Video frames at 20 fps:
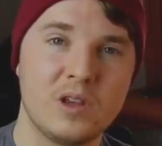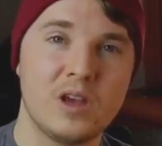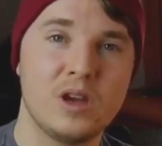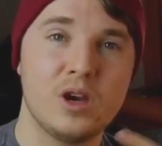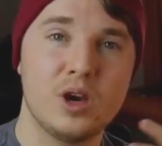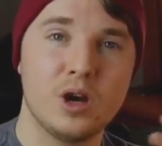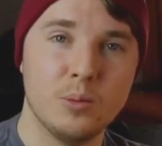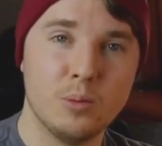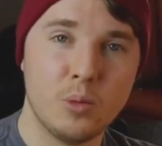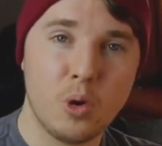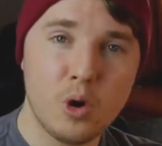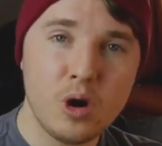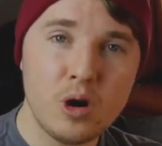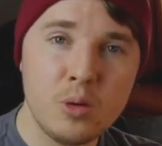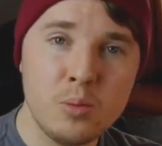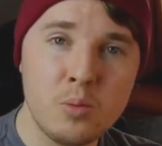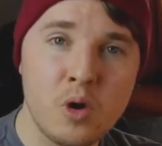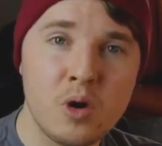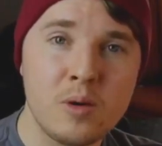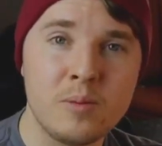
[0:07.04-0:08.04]
More
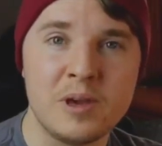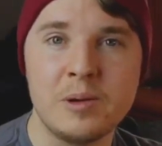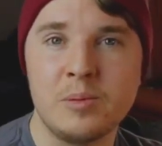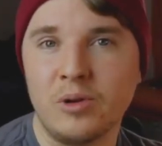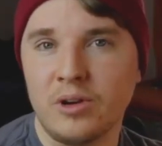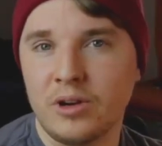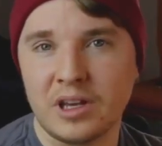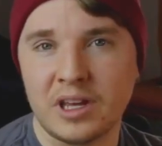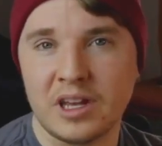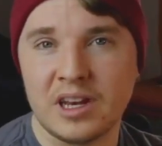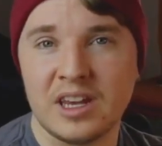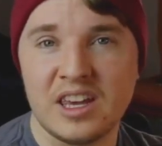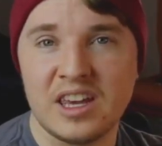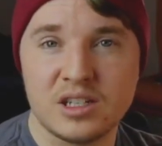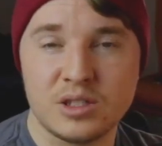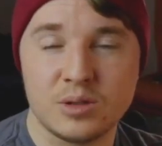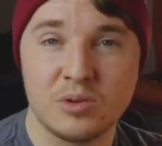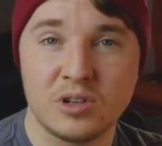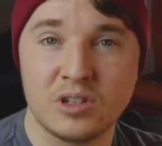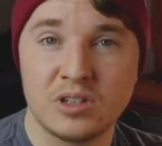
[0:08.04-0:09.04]
and more people are getting
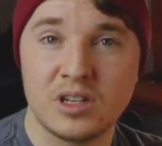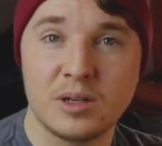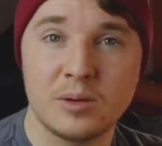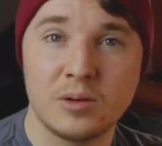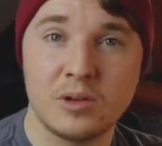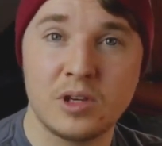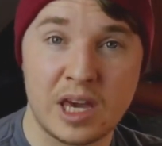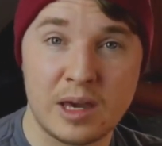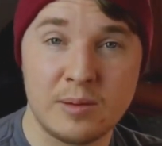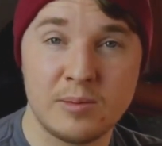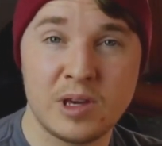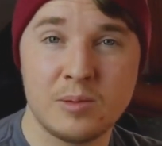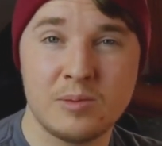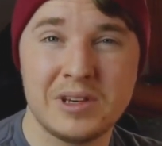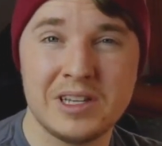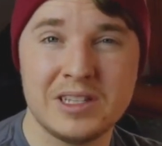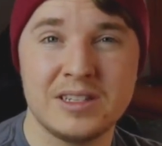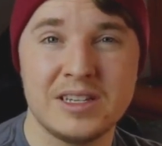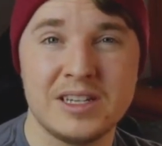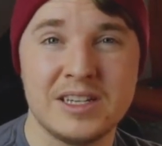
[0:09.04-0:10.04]
into building gaming
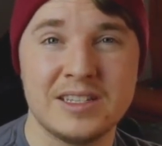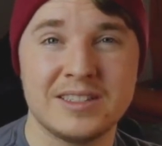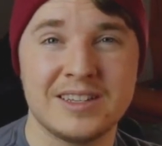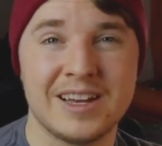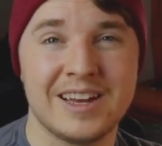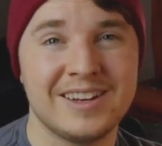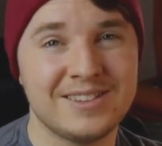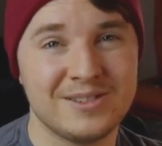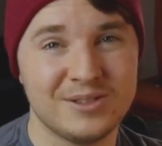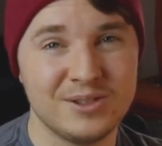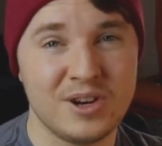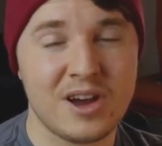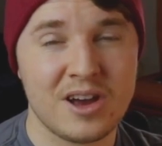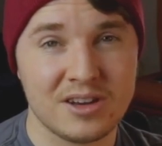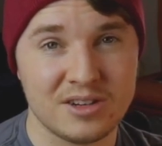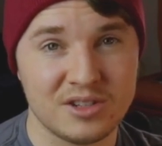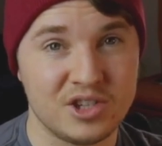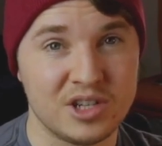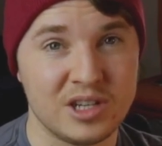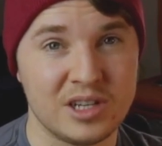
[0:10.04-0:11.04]
PCs, and it's
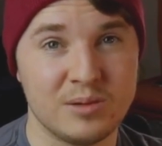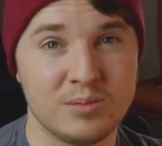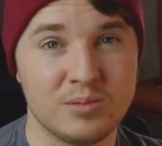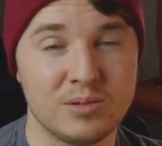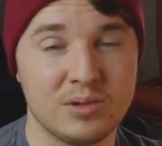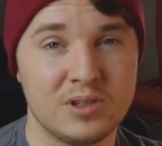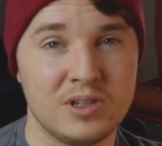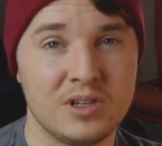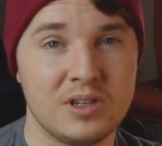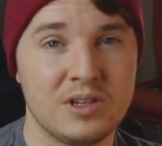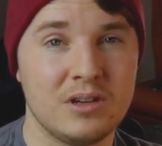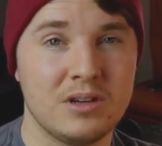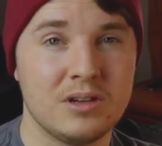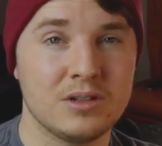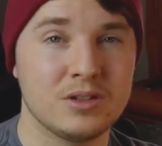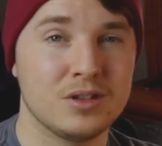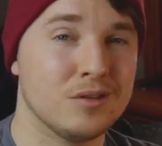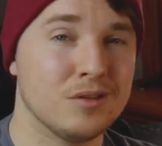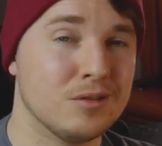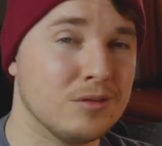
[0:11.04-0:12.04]
not cheap.
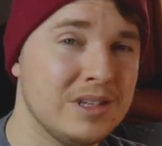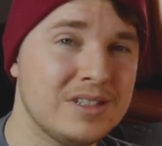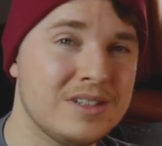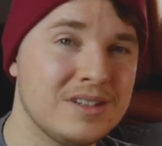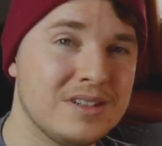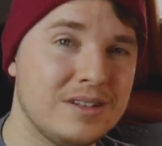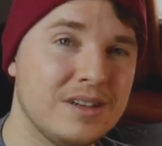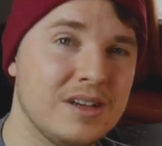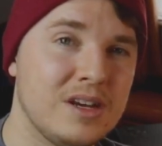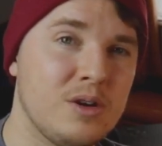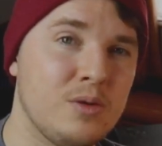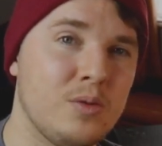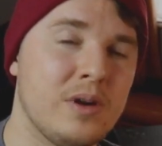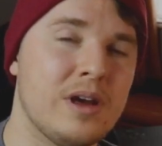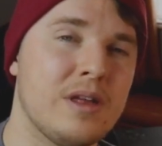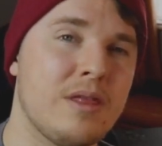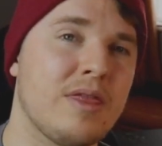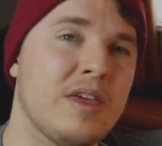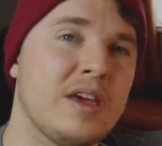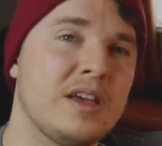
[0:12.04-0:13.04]
So recently,
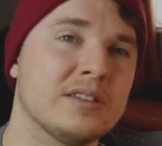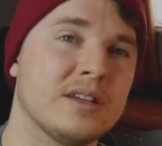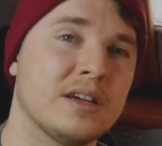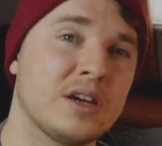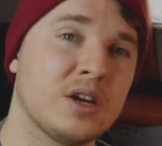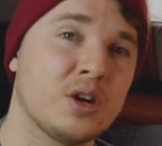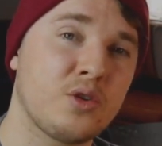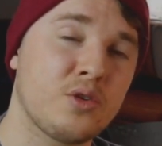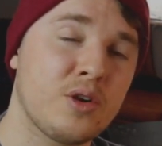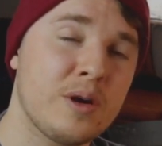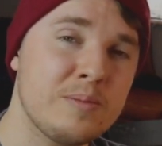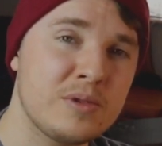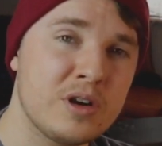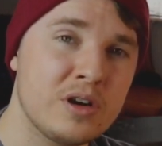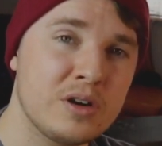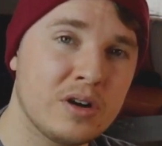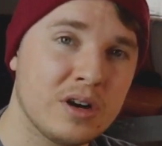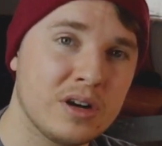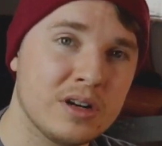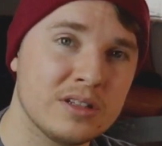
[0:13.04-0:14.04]
with things like
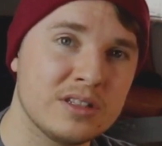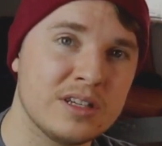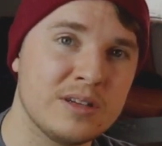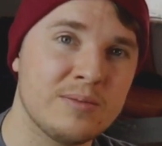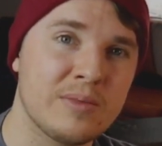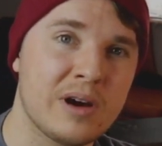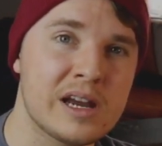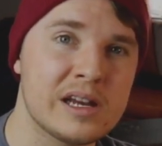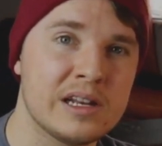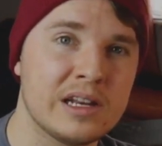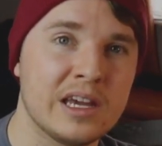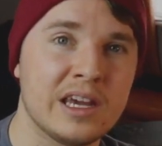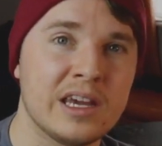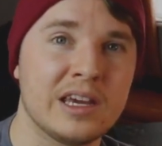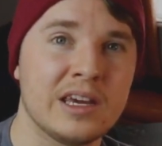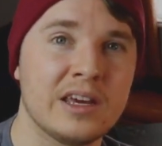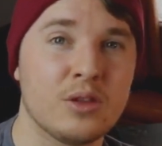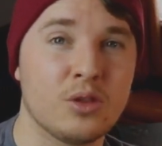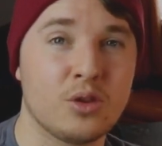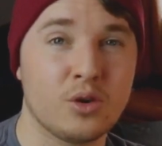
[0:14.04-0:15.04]
cryptocurrency
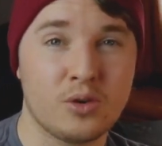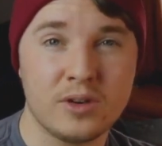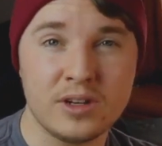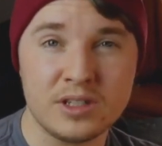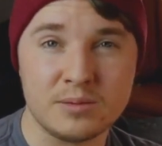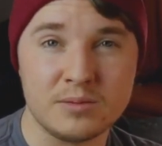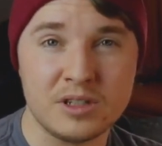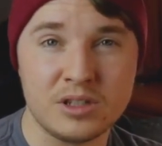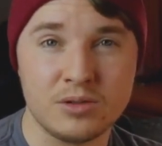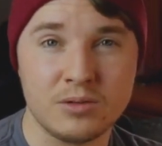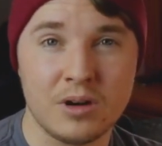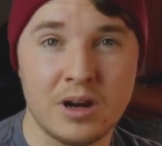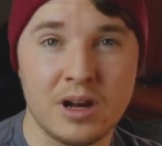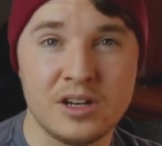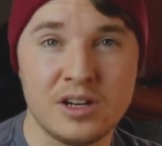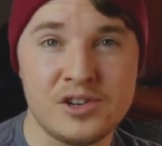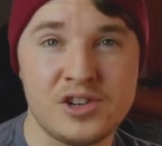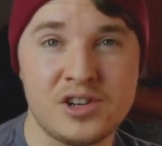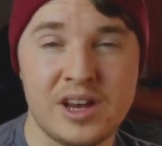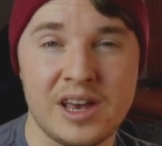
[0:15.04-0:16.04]
mining, the Christmas
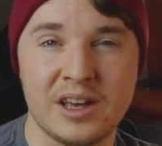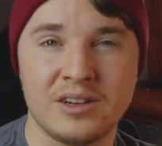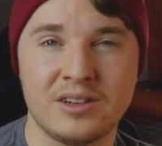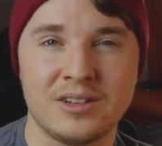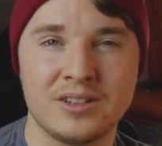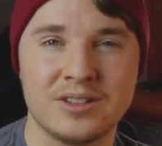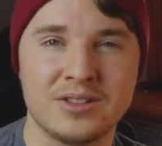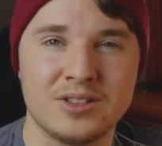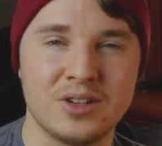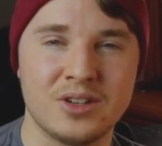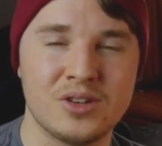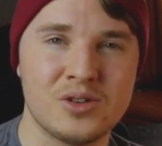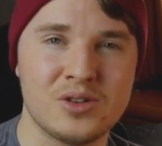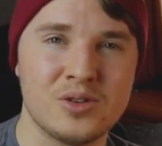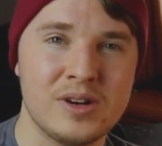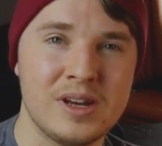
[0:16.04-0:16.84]
rush, and also